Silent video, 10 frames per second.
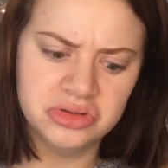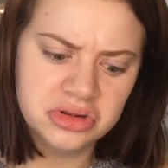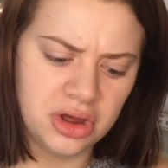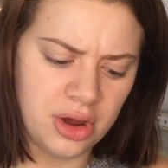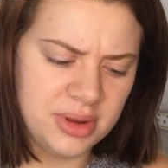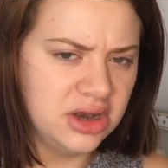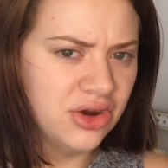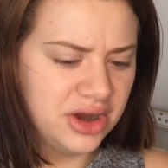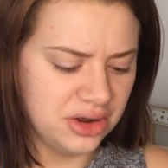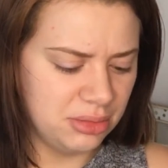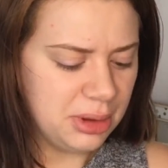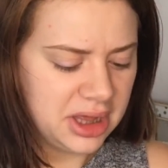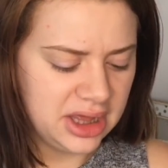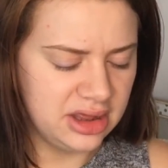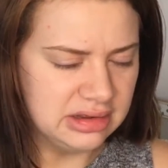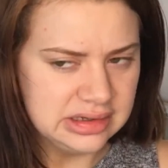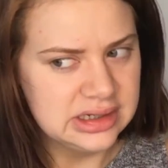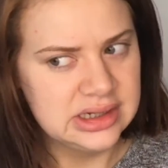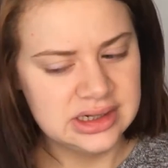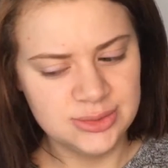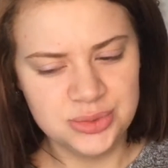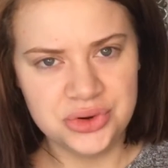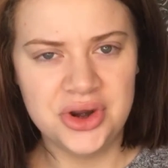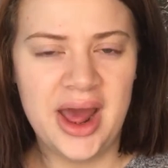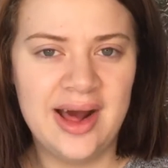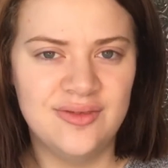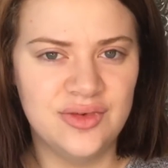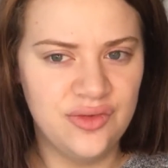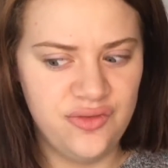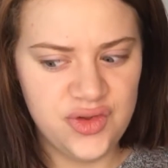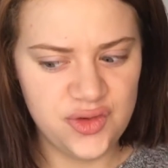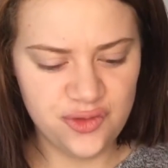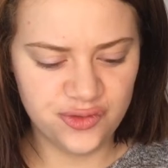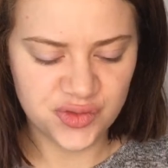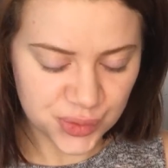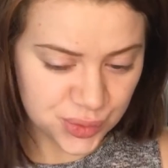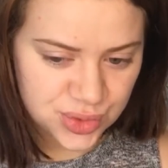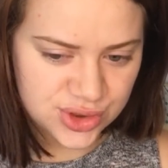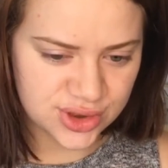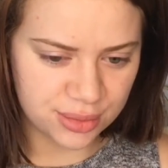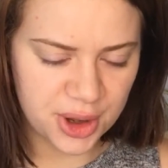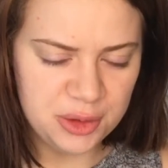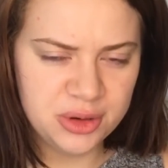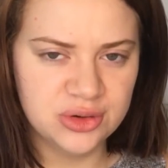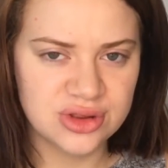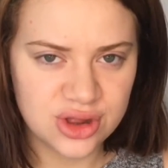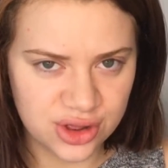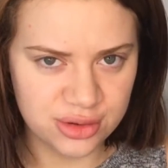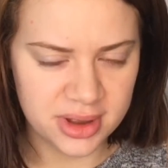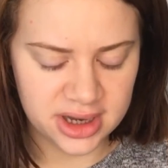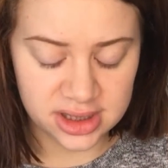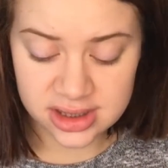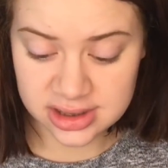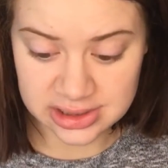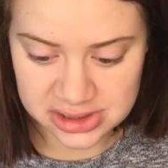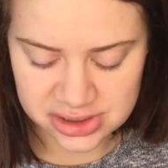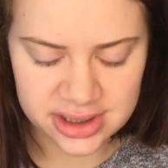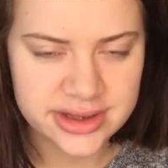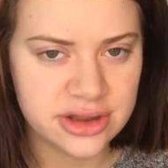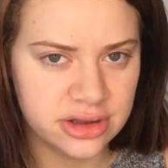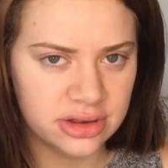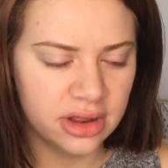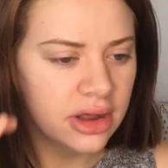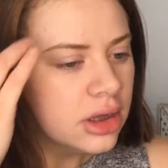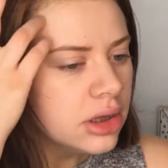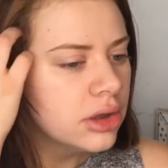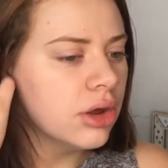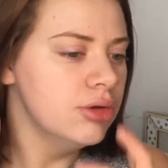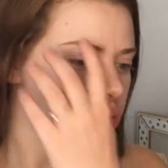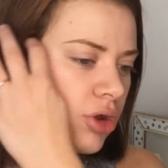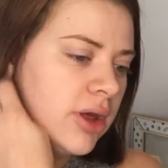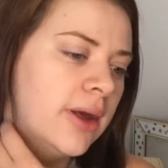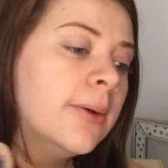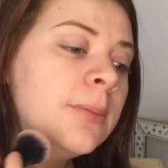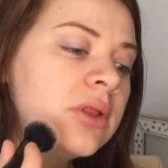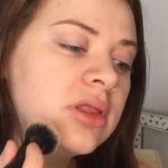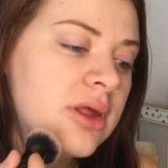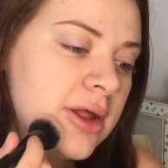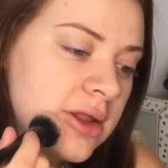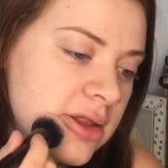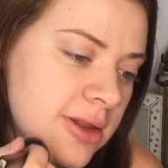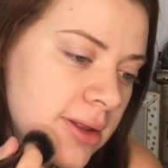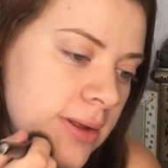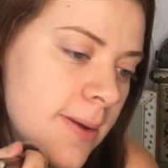So I mean, 99p, I'm gonna have a few faults. I'm hoping not too many, so let's just go straight in with this.